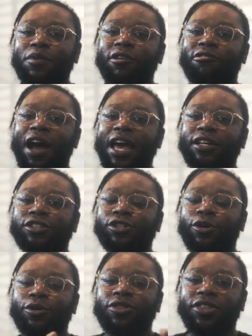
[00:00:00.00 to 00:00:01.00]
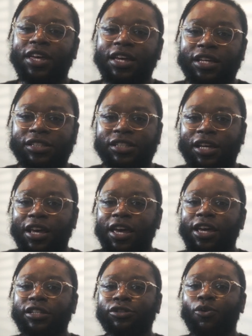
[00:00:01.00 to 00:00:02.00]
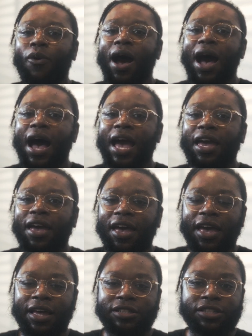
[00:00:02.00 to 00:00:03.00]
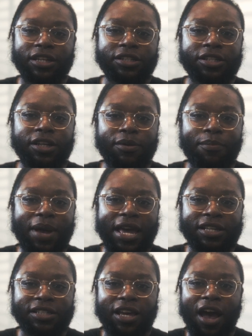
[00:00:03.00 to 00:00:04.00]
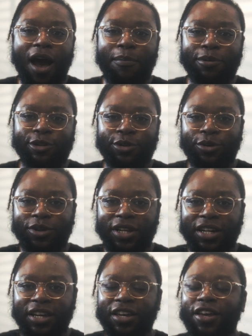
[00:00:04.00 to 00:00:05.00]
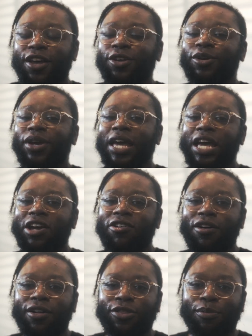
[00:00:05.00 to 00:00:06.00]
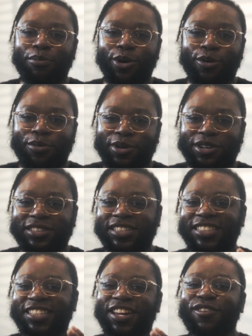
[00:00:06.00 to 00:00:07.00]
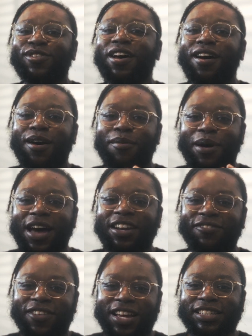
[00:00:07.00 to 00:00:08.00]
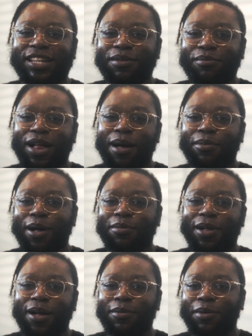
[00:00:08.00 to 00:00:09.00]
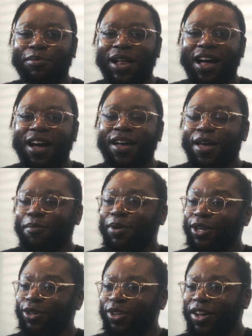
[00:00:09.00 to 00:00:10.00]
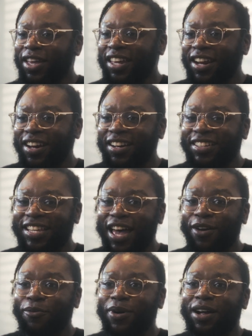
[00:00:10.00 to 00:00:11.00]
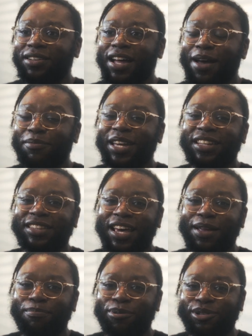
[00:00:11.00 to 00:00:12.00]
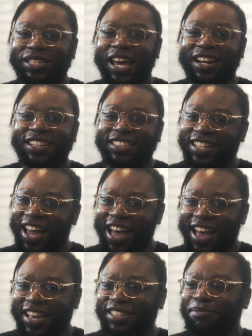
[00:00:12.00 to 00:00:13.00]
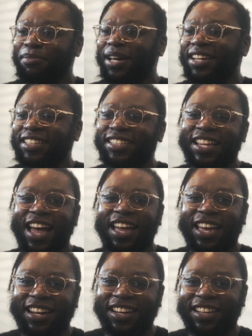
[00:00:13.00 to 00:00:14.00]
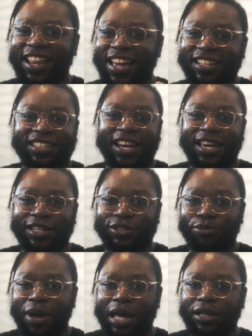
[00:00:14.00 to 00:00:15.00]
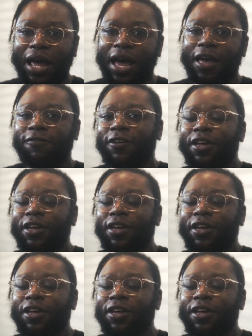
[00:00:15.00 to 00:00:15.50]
right? So, this is why it's such an amazing opportunity. You hear all the boomers and stuff talk about investing, blah, blah, blah, blah, blah, but you look at it and it's like, well, I mean, 10% is nice, but it's not gonna like change my life.